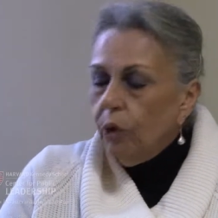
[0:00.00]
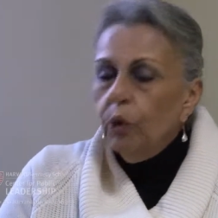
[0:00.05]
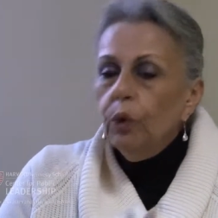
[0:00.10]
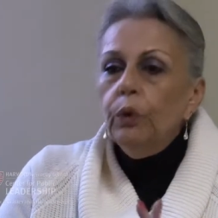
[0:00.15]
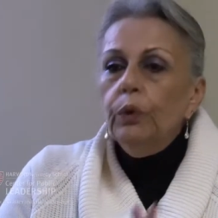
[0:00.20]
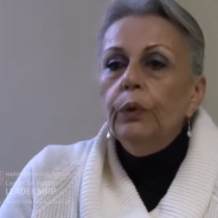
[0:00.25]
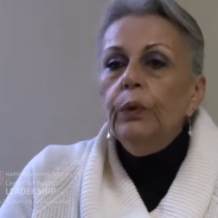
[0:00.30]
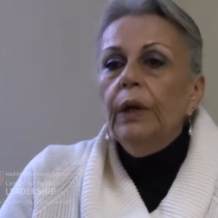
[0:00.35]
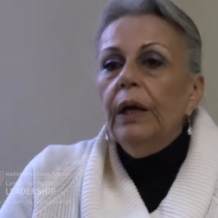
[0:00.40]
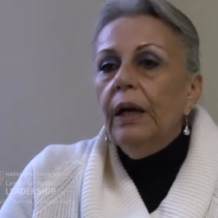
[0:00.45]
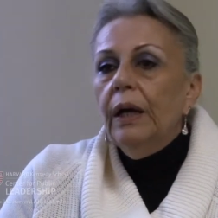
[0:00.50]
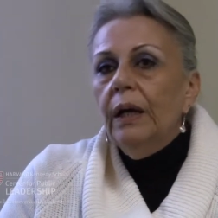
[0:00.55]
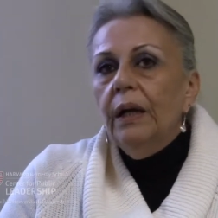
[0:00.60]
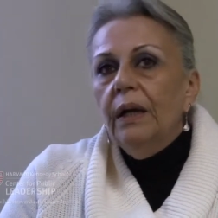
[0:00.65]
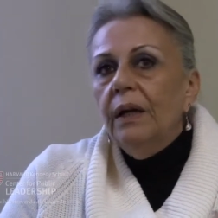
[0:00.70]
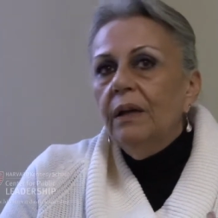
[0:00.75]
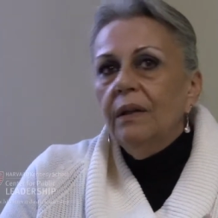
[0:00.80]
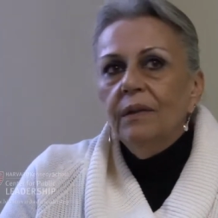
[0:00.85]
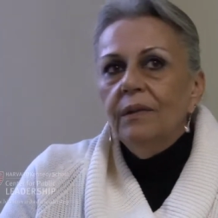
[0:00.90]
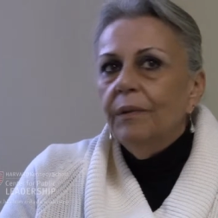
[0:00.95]

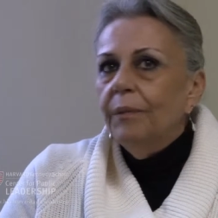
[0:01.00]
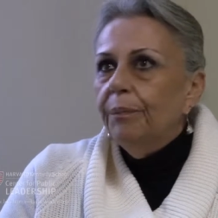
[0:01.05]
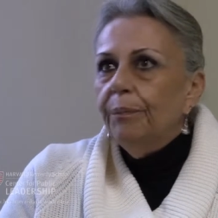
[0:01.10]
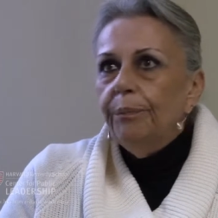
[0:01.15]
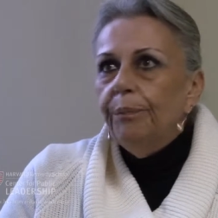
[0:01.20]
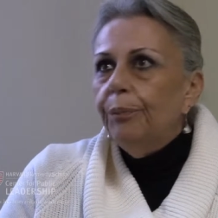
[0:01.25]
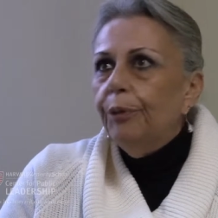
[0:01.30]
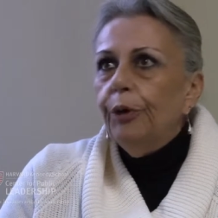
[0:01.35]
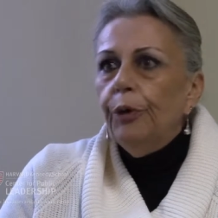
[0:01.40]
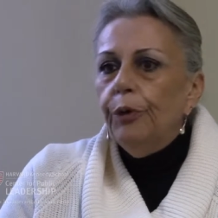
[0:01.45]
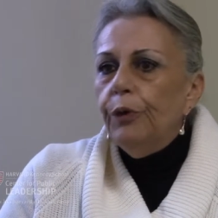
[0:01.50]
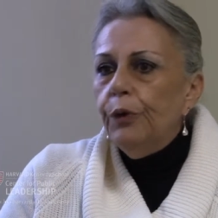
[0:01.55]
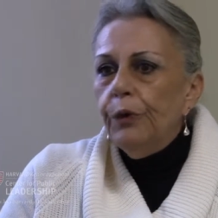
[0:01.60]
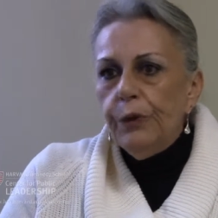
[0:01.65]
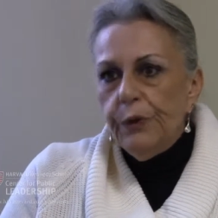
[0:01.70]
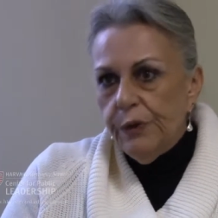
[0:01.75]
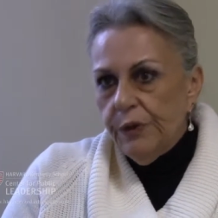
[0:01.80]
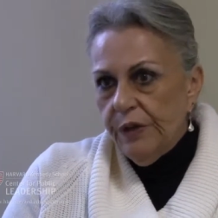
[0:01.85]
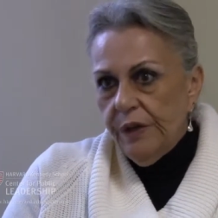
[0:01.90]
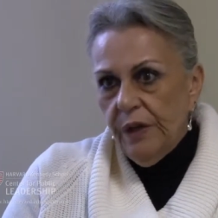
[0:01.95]
cultural
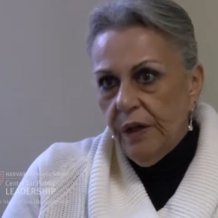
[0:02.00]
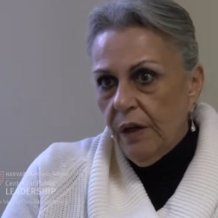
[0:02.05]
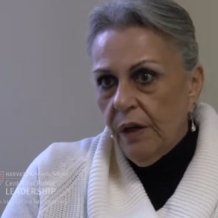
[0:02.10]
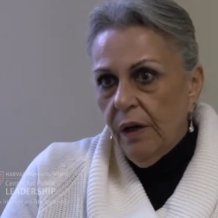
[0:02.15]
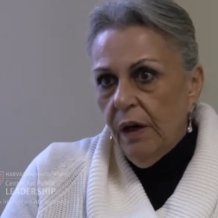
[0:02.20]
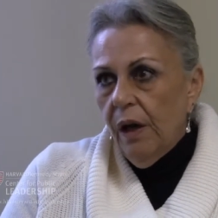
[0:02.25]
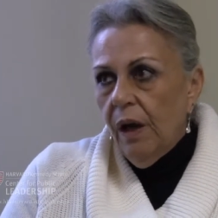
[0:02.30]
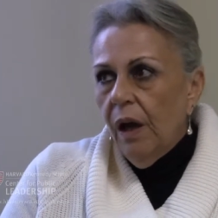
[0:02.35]
producer.